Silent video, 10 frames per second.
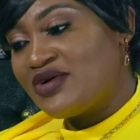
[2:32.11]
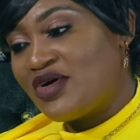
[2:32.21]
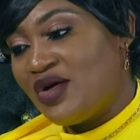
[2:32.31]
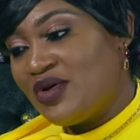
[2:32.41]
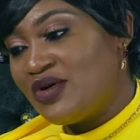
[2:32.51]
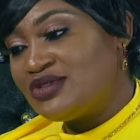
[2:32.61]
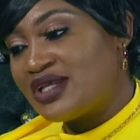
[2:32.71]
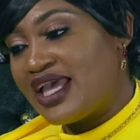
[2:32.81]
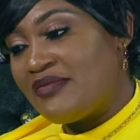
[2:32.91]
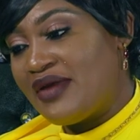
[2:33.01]
you're coming home to
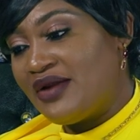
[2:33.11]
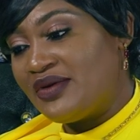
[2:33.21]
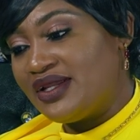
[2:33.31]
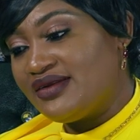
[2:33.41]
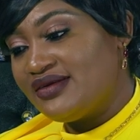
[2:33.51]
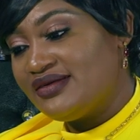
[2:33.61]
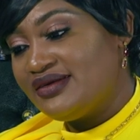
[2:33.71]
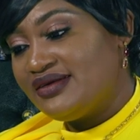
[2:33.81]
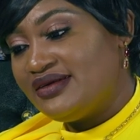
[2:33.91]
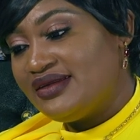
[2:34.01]
get married,
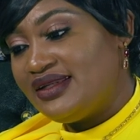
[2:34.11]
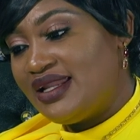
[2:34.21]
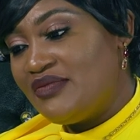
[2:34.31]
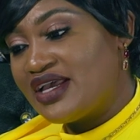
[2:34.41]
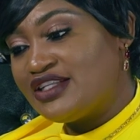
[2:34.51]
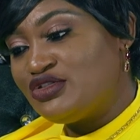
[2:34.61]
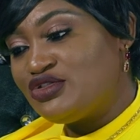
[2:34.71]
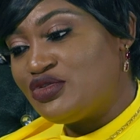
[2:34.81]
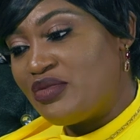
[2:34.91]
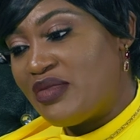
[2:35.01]
let me get you
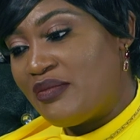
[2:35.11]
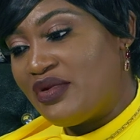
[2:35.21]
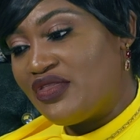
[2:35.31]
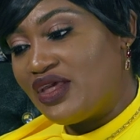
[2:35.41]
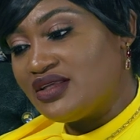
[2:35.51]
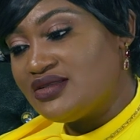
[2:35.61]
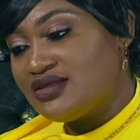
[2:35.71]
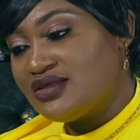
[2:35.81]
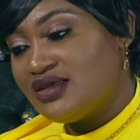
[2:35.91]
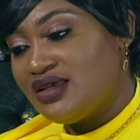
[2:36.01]
to remember
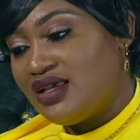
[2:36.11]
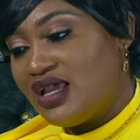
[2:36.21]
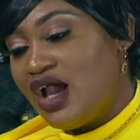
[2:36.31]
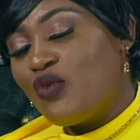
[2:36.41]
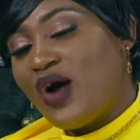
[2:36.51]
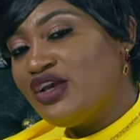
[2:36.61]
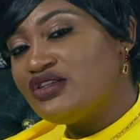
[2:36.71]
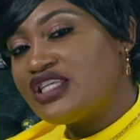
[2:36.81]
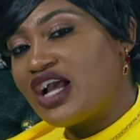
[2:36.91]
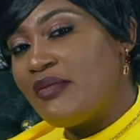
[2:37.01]
this. Why you
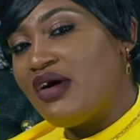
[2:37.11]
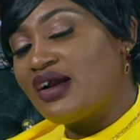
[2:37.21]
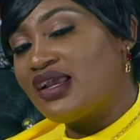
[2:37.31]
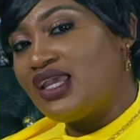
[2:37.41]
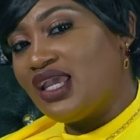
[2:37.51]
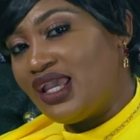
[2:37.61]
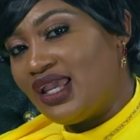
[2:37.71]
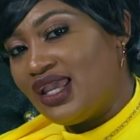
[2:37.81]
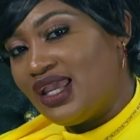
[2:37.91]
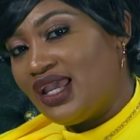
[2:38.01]
take a monkey
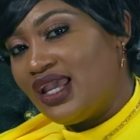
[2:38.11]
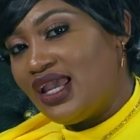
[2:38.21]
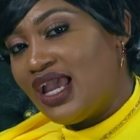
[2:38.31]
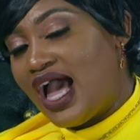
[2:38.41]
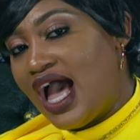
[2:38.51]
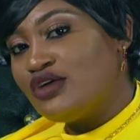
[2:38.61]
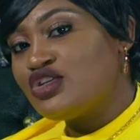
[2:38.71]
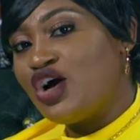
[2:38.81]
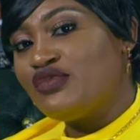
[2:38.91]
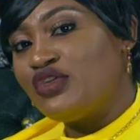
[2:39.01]

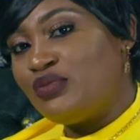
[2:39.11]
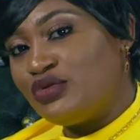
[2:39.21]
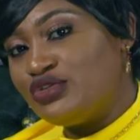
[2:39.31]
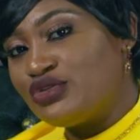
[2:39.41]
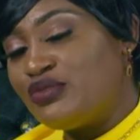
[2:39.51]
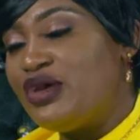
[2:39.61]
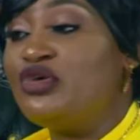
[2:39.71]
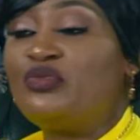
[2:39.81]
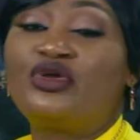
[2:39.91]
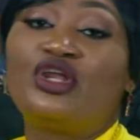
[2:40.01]
out of the bush, maybe
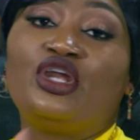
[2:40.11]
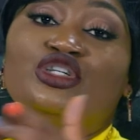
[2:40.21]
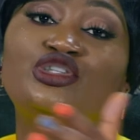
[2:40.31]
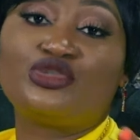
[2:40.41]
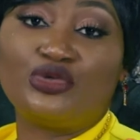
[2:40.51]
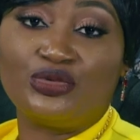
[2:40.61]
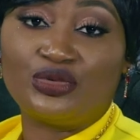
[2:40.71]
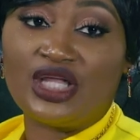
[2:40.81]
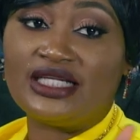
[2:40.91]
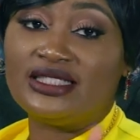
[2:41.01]
you put it in a zoo
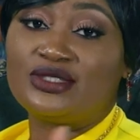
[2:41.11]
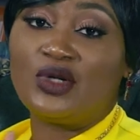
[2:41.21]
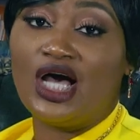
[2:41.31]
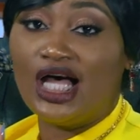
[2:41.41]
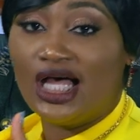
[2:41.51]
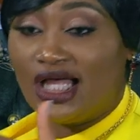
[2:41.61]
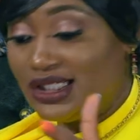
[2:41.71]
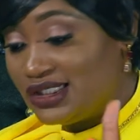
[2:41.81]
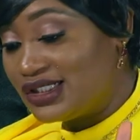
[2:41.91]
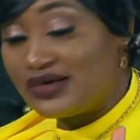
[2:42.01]
that is
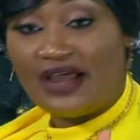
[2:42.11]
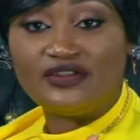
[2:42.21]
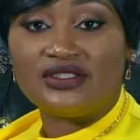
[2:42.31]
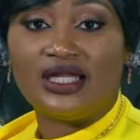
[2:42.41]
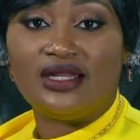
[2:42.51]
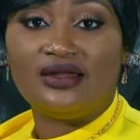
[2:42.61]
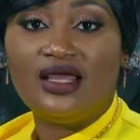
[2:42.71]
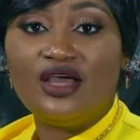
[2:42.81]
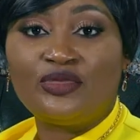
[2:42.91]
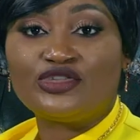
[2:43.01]
well crafted and
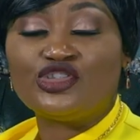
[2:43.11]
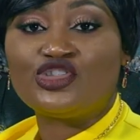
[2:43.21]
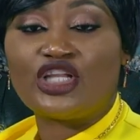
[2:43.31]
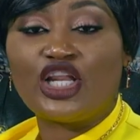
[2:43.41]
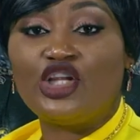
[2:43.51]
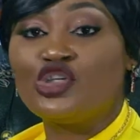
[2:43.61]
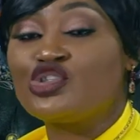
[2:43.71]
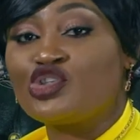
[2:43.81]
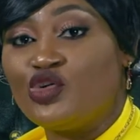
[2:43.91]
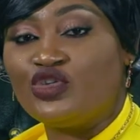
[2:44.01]
positioned and it
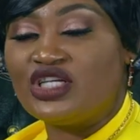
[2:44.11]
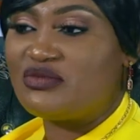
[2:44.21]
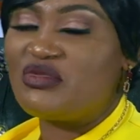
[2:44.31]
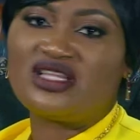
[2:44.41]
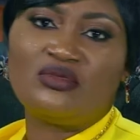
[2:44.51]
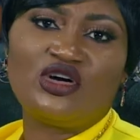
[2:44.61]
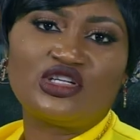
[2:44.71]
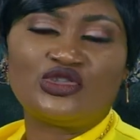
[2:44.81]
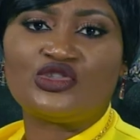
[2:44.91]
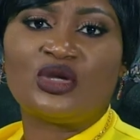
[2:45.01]
looks good, doesn't make the
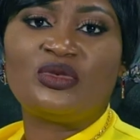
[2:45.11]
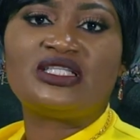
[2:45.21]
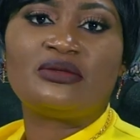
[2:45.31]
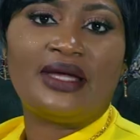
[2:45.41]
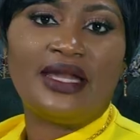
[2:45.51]
monkey to stop eating